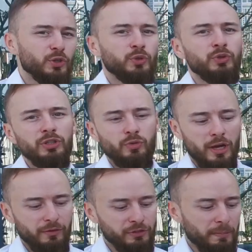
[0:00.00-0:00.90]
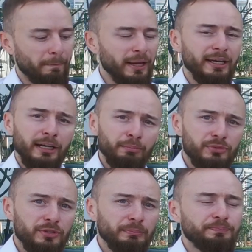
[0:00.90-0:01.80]
So you need to have some
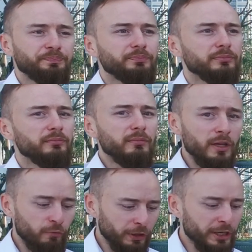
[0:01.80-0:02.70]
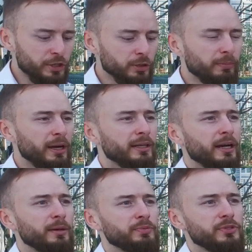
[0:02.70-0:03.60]
backups, financial
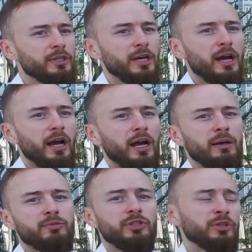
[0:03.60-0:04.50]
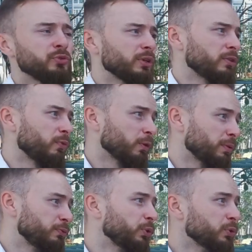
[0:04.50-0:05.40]
backups. Start to network
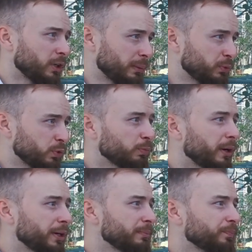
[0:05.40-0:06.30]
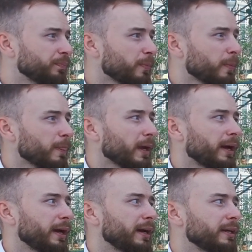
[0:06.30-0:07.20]
before you come to Dubai,
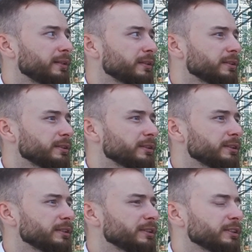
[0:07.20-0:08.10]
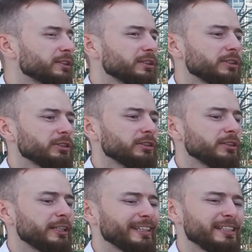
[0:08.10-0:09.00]
and
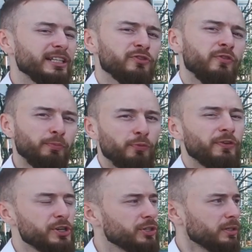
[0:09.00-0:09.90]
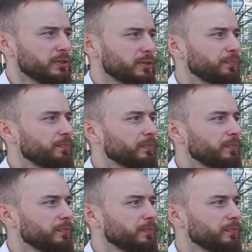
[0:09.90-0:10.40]
get in touch with professionals.